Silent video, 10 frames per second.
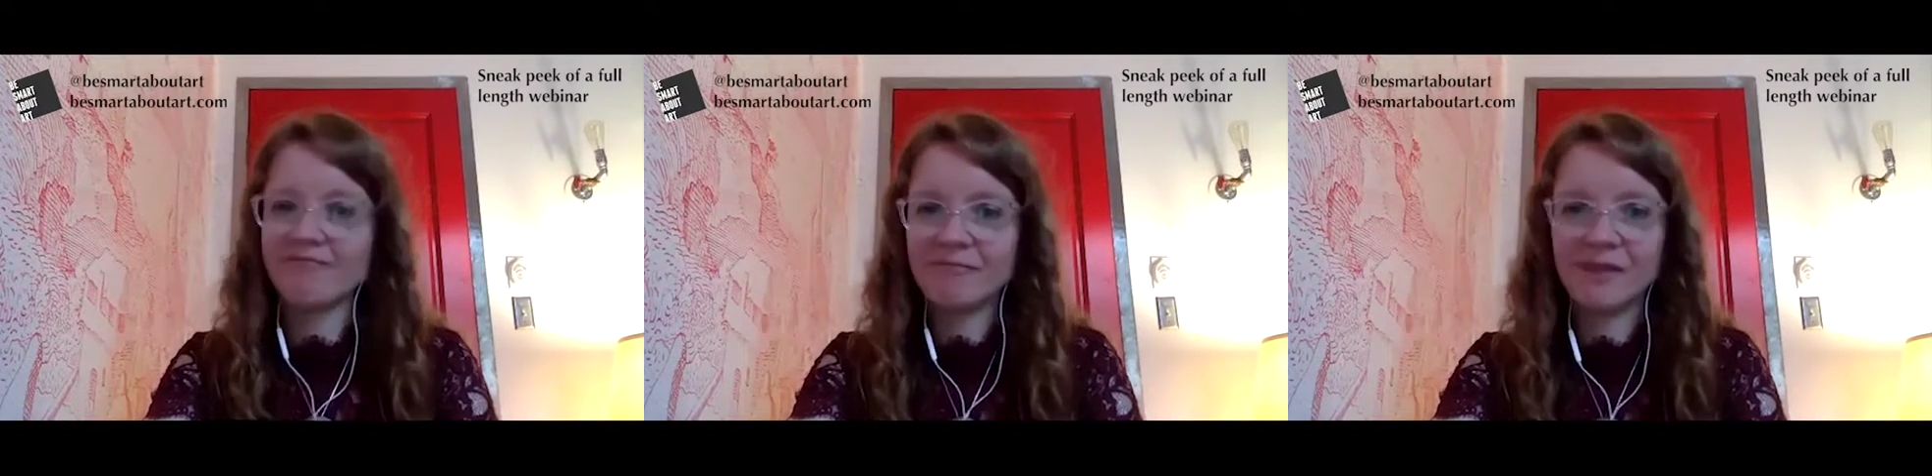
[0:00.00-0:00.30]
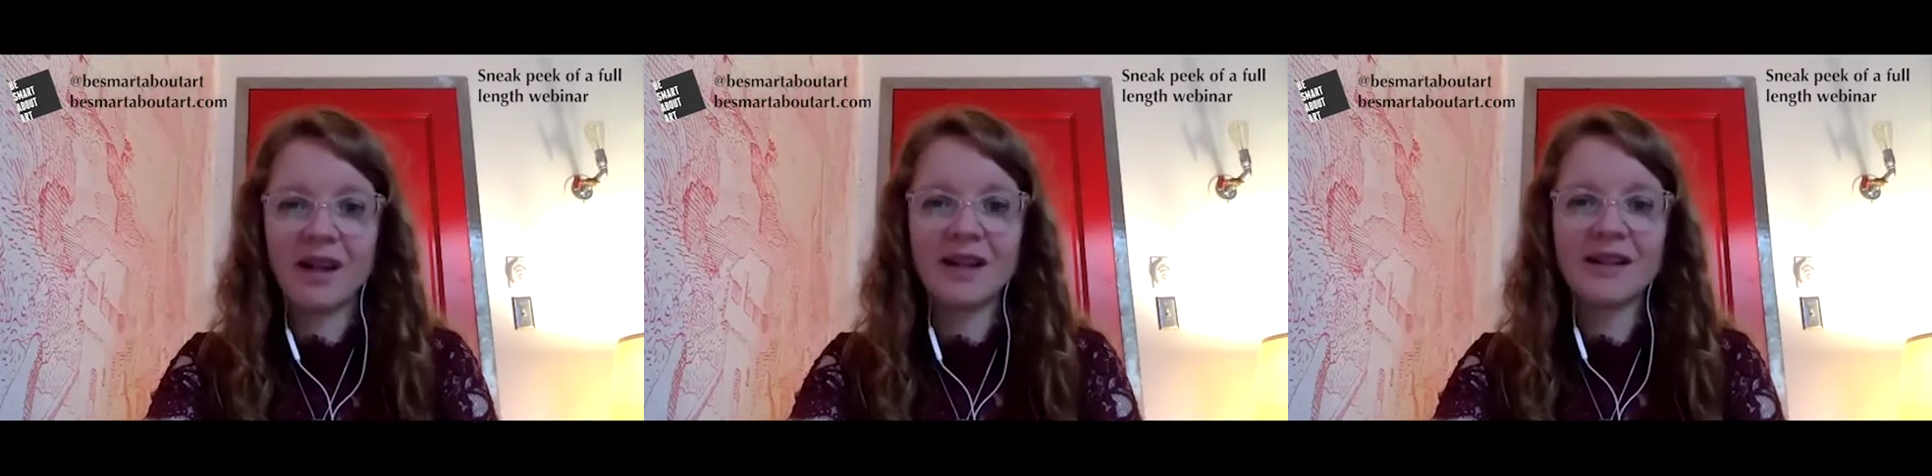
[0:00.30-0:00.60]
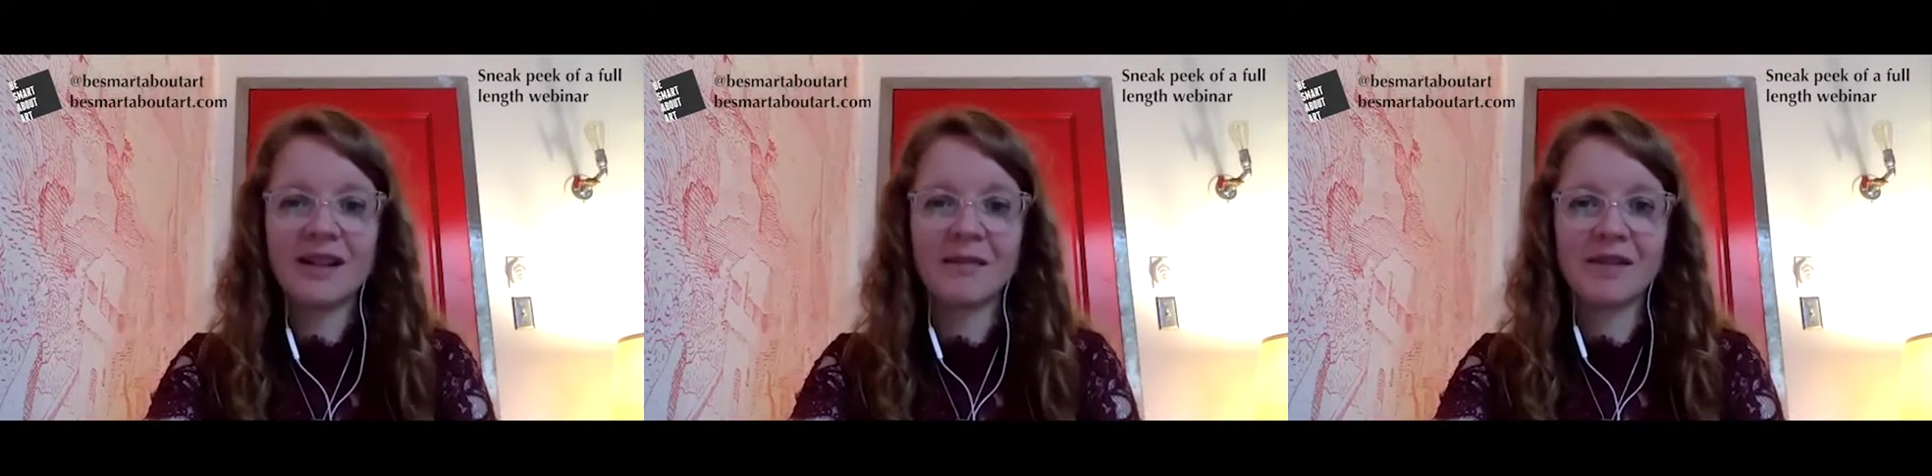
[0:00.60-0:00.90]
9
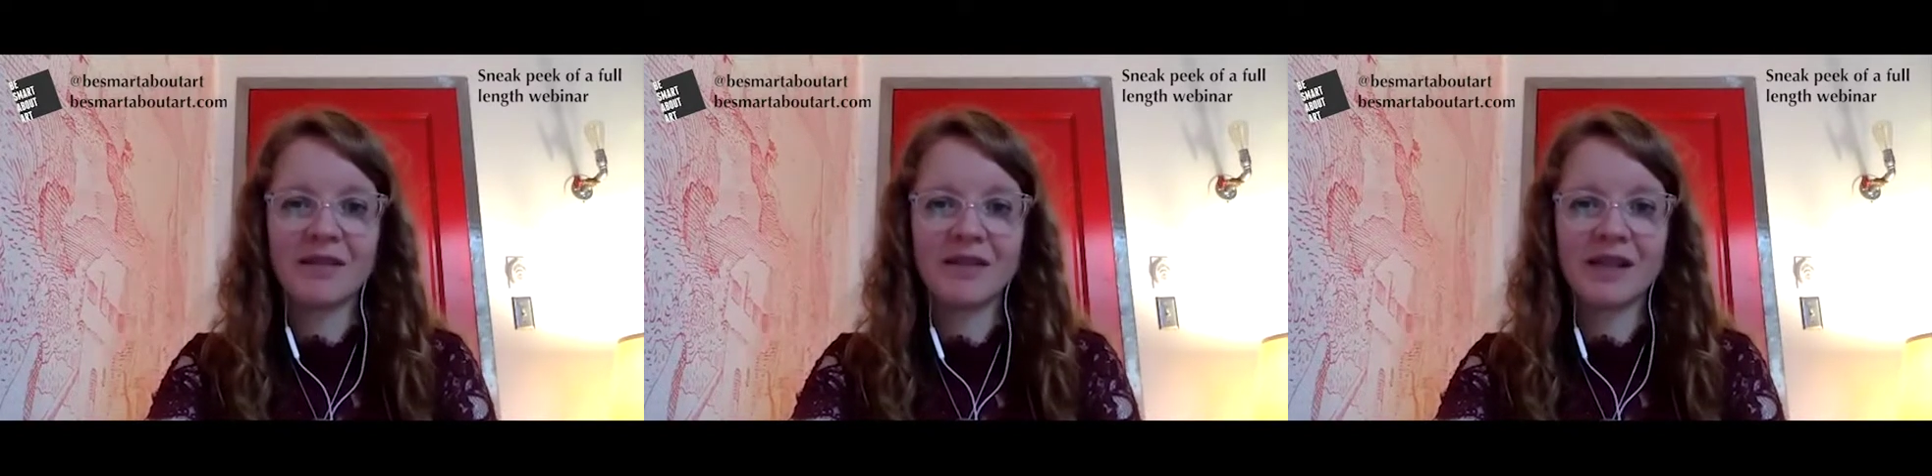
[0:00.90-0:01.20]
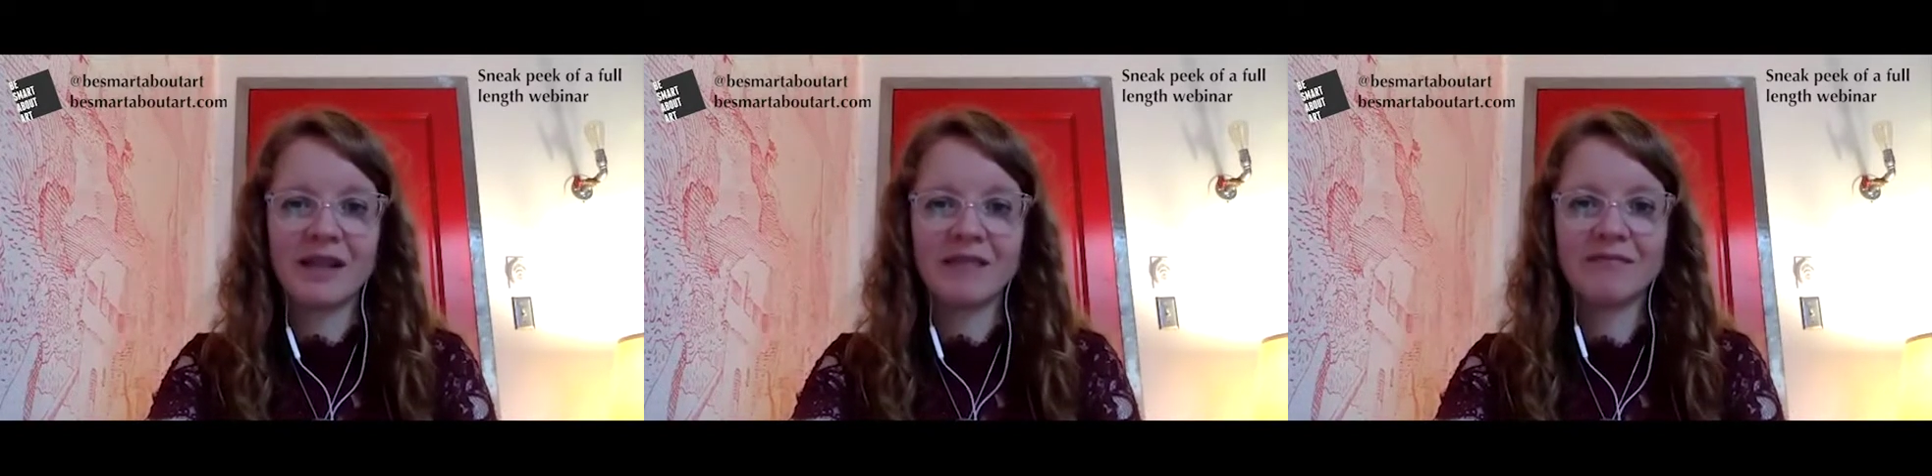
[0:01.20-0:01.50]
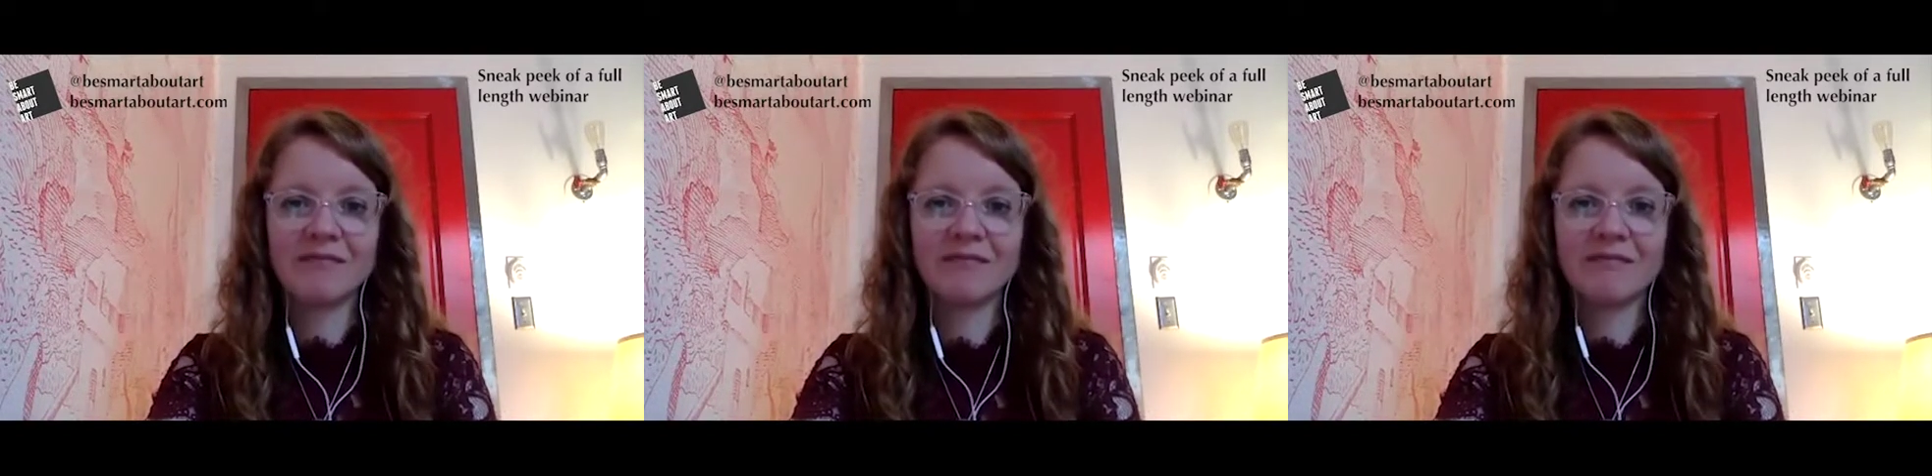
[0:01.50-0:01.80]
times out of
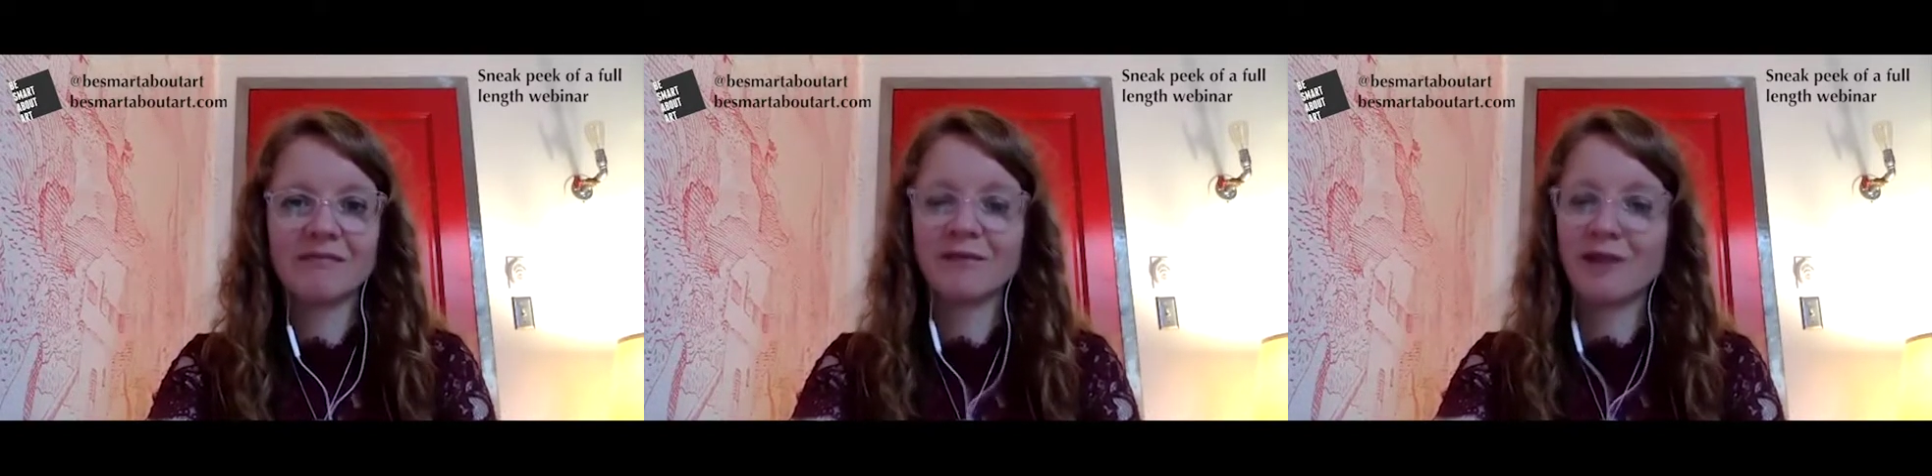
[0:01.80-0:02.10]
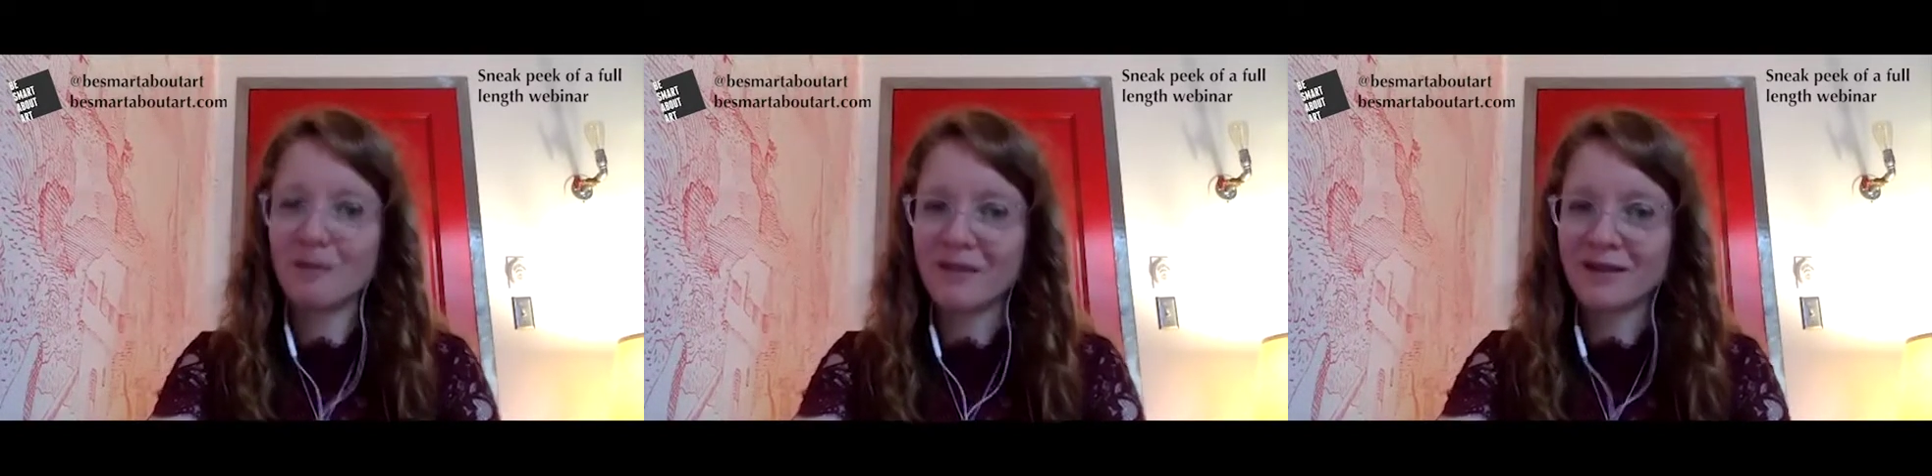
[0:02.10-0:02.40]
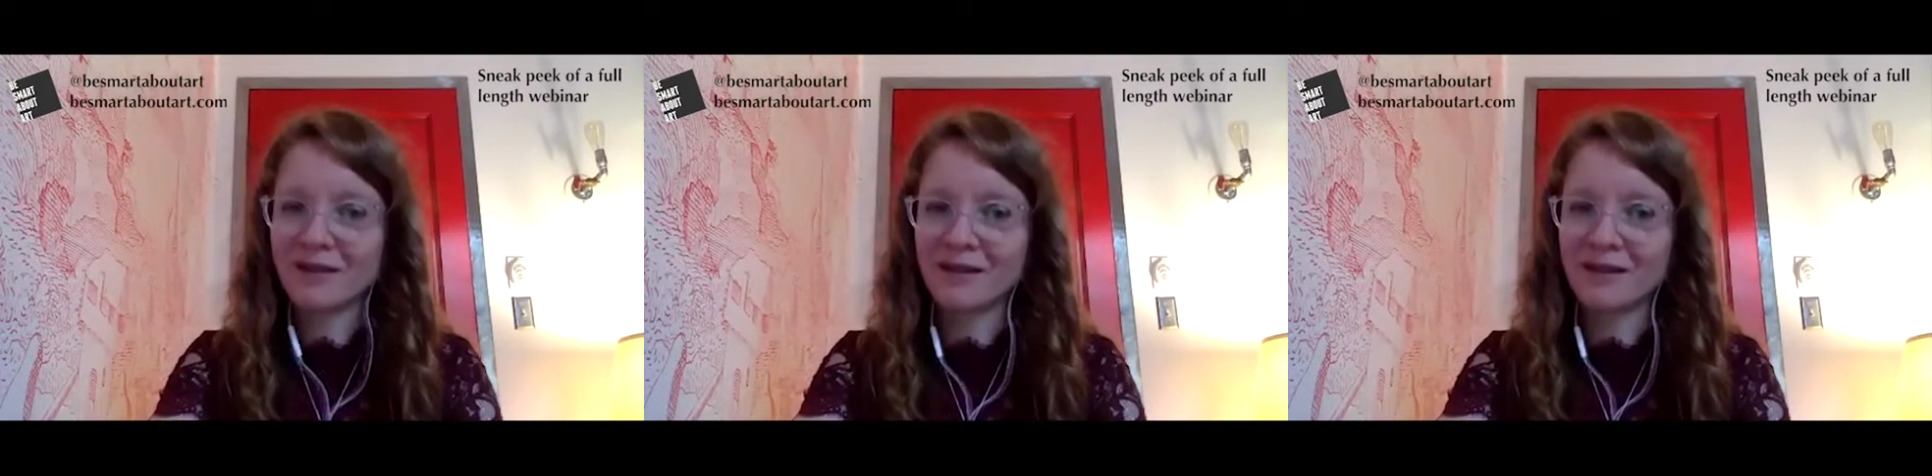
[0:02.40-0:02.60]
10, not based on